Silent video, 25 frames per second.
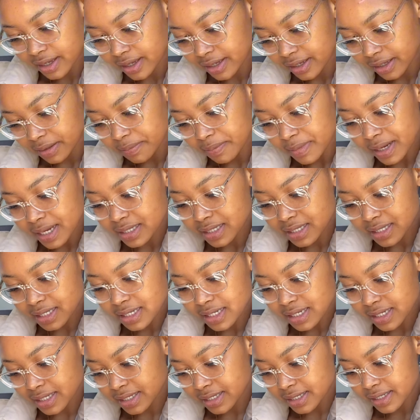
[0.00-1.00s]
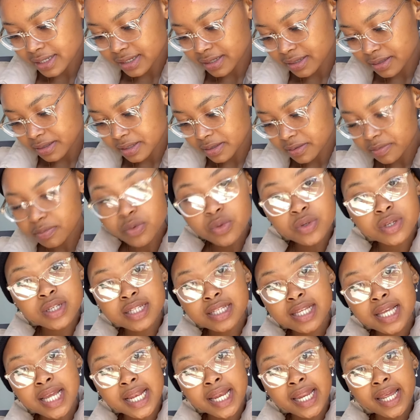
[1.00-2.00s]
But texting me, we
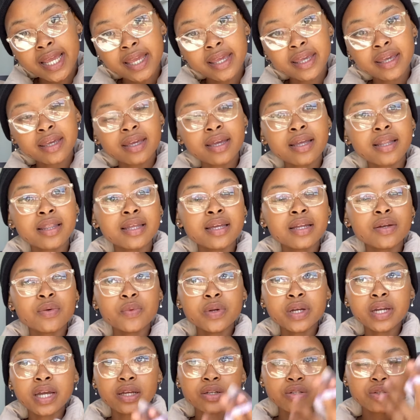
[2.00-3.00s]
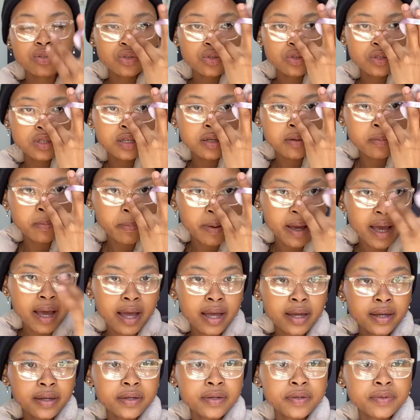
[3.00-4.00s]
say, like, and then when I took it
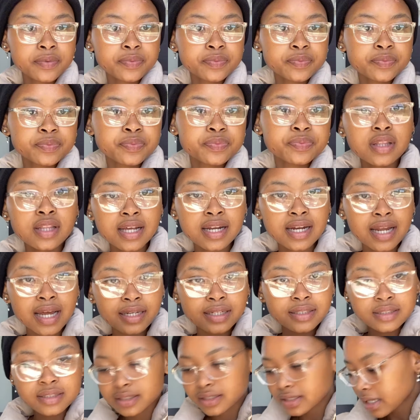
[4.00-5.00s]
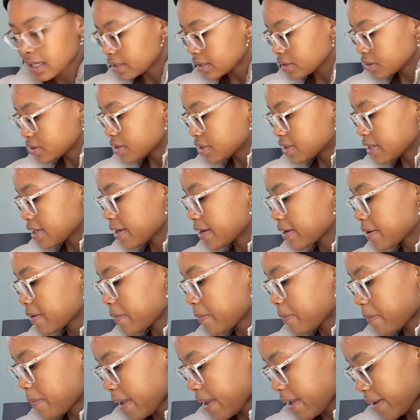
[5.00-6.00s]
back, then I decided to take
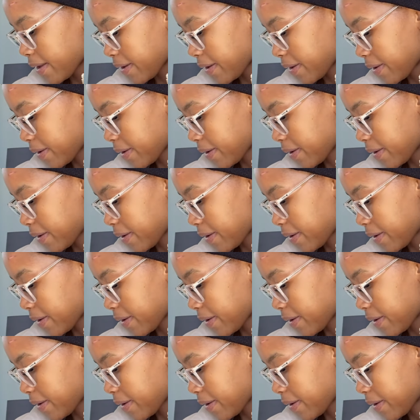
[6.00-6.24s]
it back.